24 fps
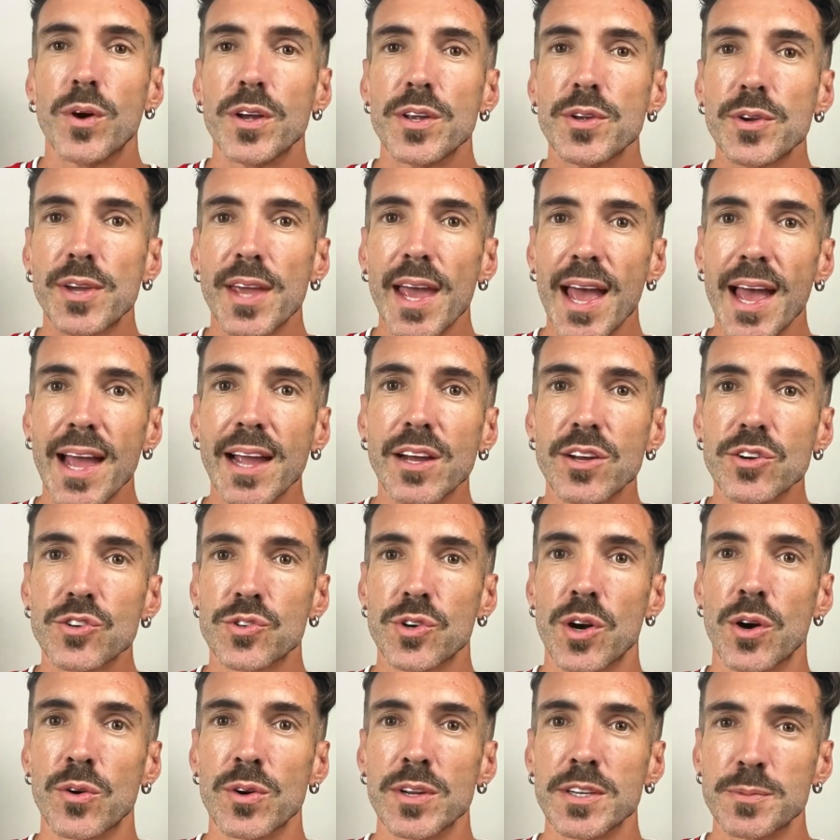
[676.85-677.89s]
What you can
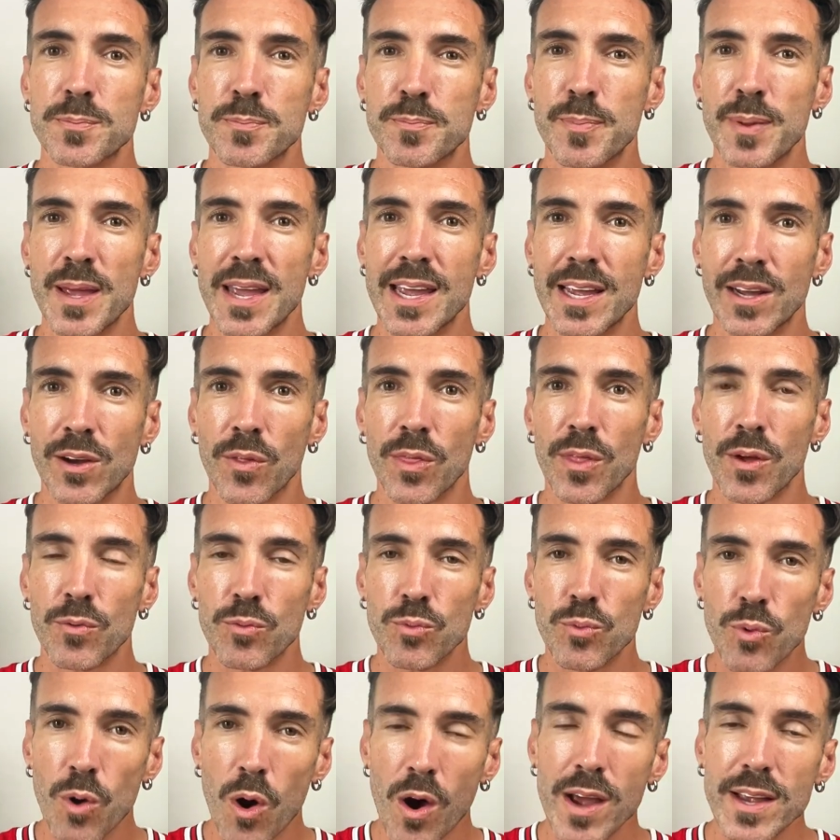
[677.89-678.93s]
control is being on the
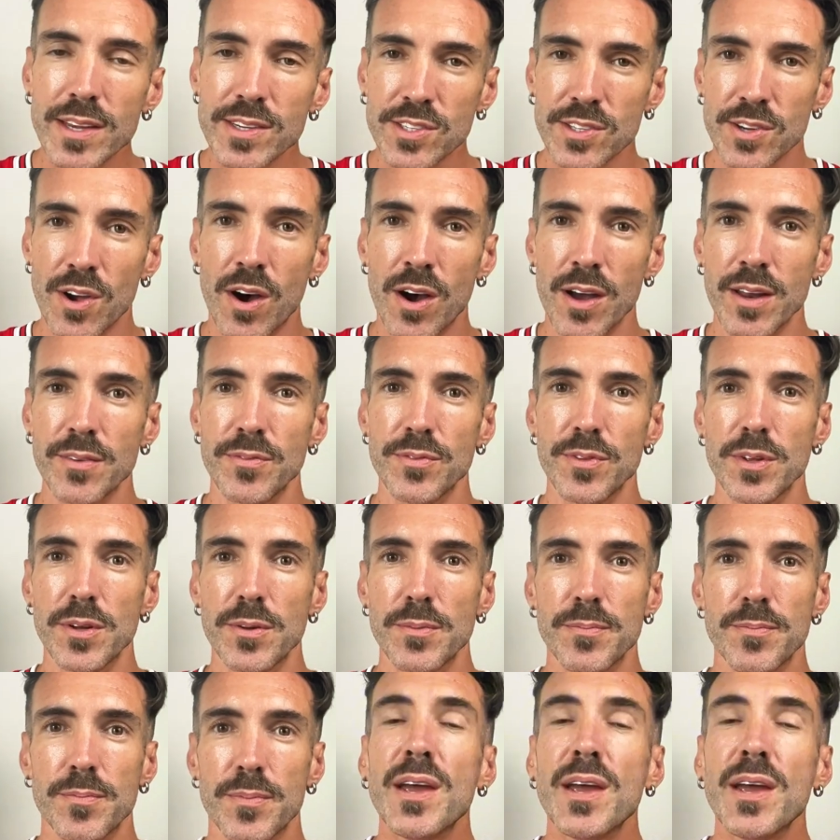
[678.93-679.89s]
right side of them.